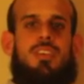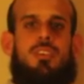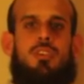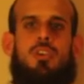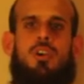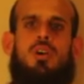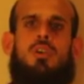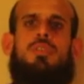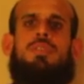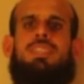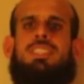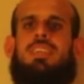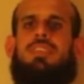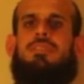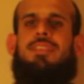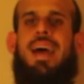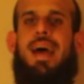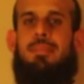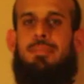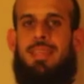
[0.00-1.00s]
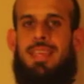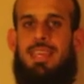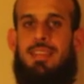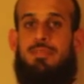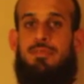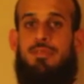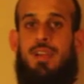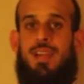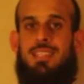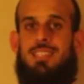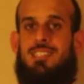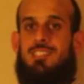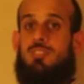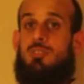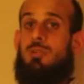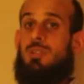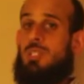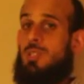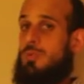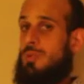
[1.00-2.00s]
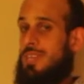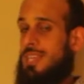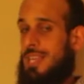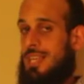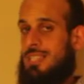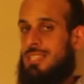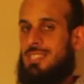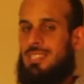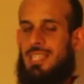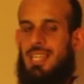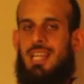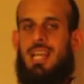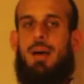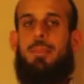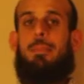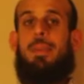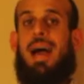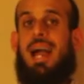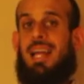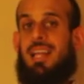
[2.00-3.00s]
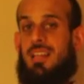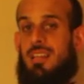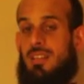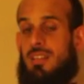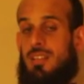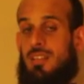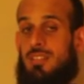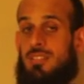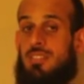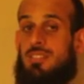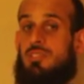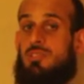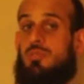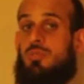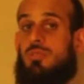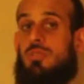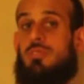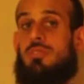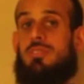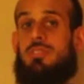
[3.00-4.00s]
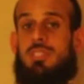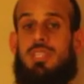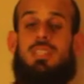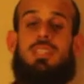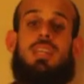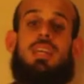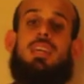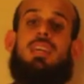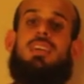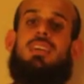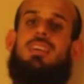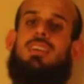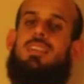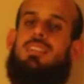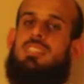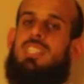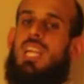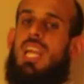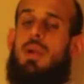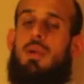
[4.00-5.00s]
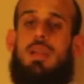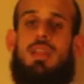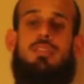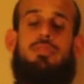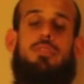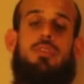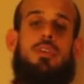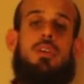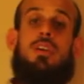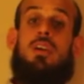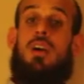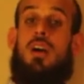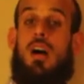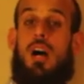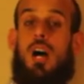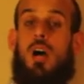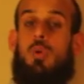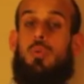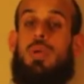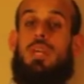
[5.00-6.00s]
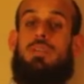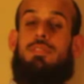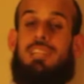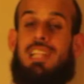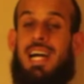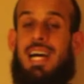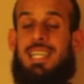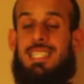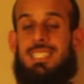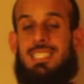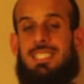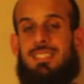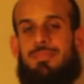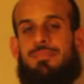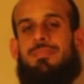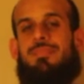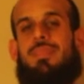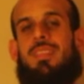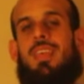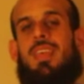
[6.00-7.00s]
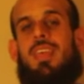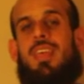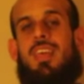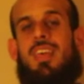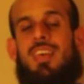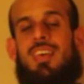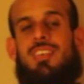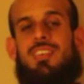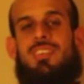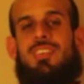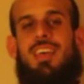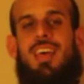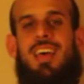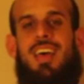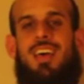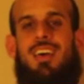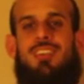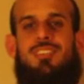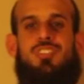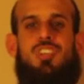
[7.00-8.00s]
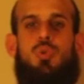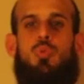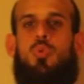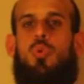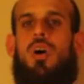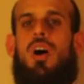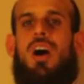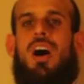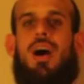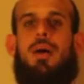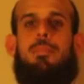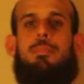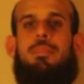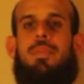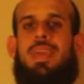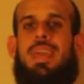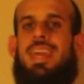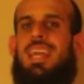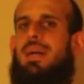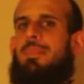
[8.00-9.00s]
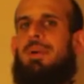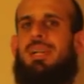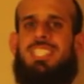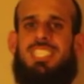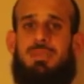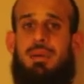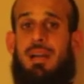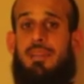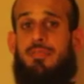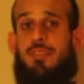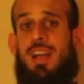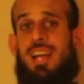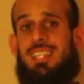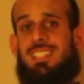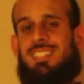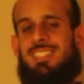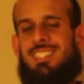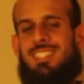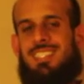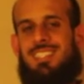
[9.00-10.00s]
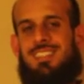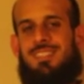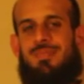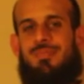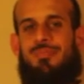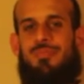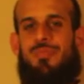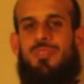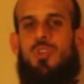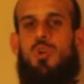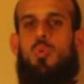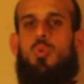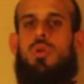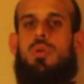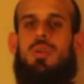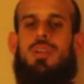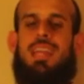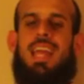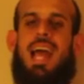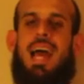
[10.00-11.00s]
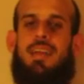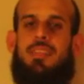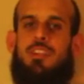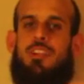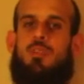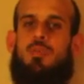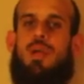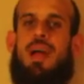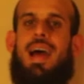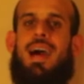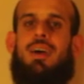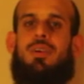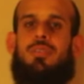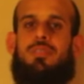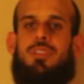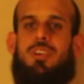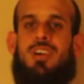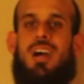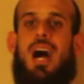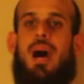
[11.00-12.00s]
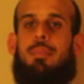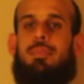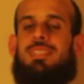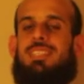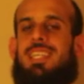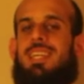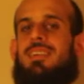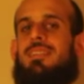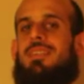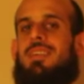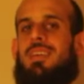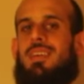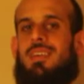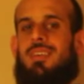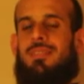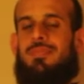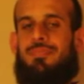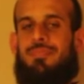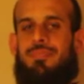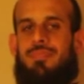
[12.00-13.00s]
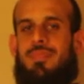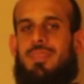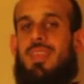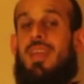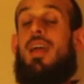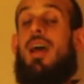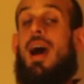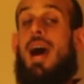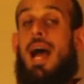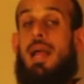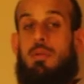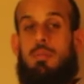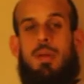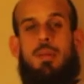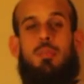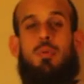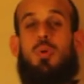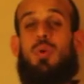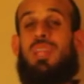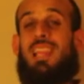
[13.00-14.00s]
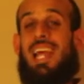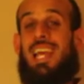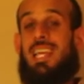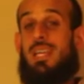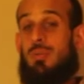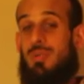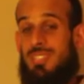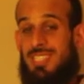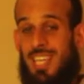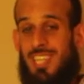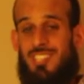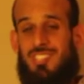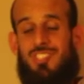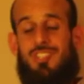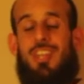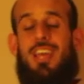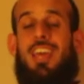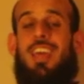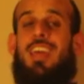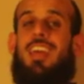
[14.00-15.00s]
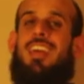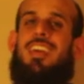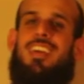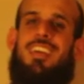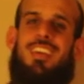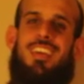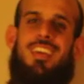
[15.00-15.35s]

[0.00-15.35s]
go visit family and friends during the weekends and come back to school Sunday to get ready for a week of class. So me and a bunch of my friends, we were gathered around the commons area. I remember it like it was yesterday.